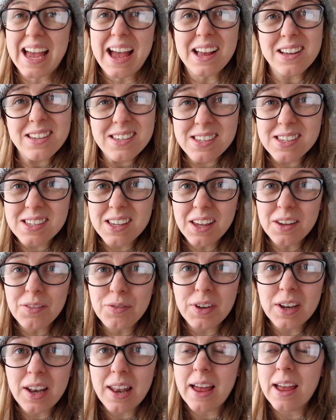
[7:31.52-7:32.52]
task,
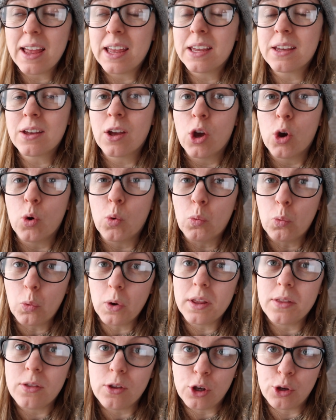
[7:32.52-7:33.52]
if you like,
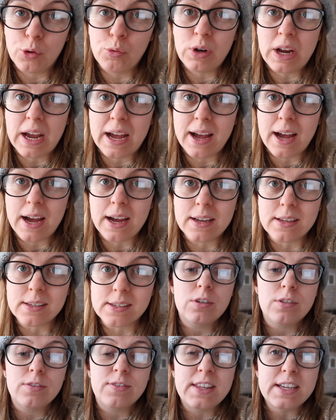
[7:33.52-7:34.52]
with you
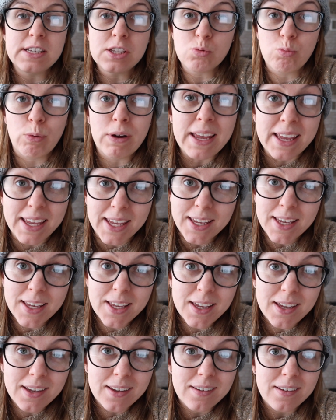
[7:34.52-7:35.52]
guys. This
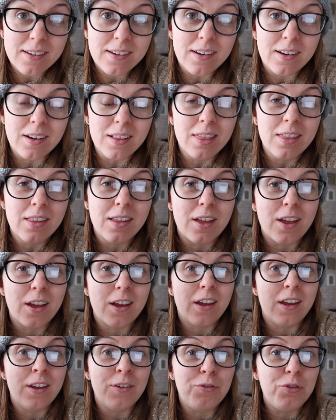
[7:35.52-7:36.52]
week,
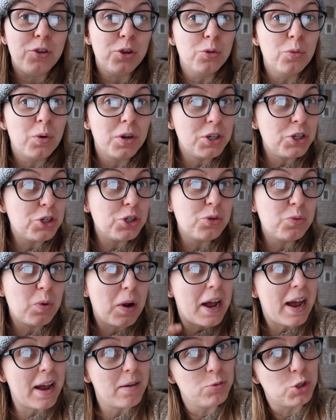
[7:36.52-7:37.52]
if you want to do
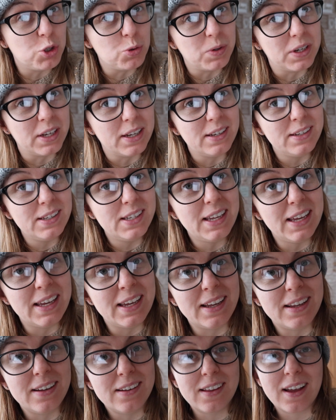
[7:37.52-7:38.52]
what I'm doing
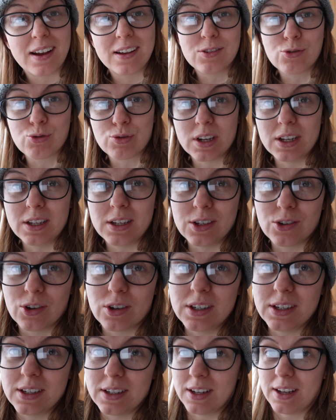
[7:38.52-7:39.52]
in, that's really
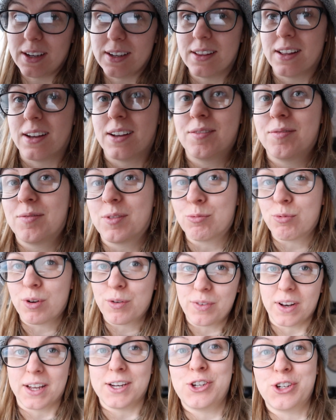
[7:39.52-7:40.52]
annoying like that, the
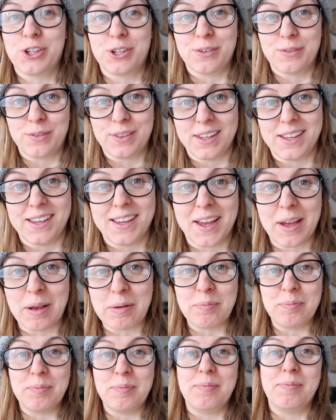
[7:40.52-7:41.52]
reflection of the
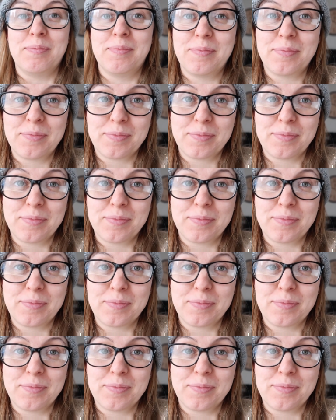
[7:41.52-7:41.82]
um,